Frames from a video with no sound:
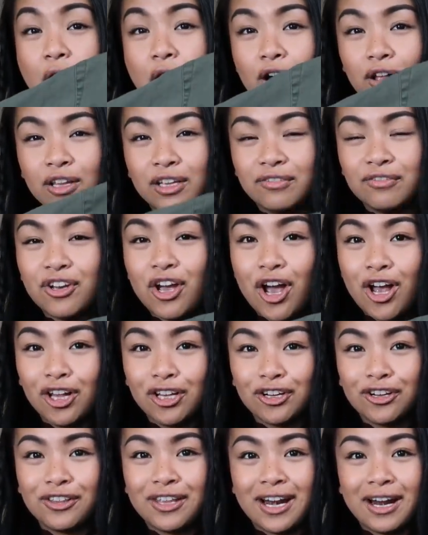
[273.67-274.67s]
olive
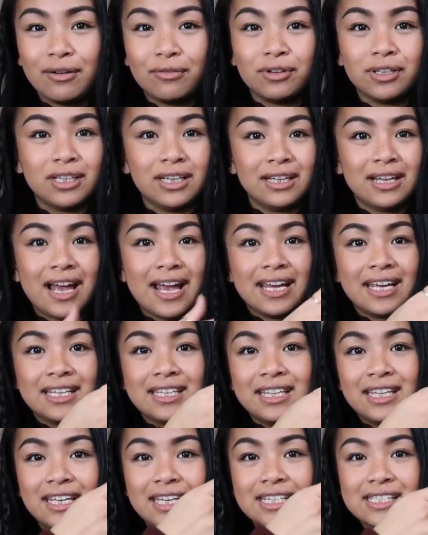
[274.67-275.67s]
color that I really like, and
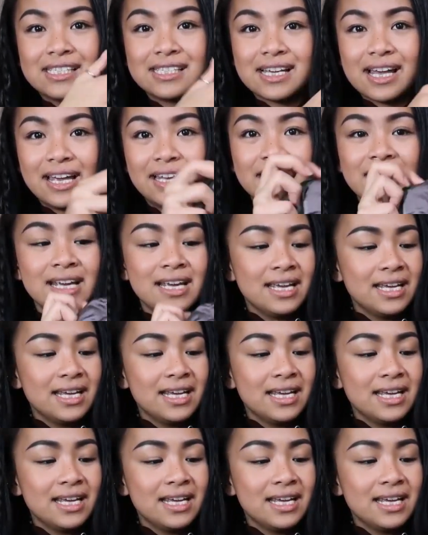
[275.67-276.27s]
then the inside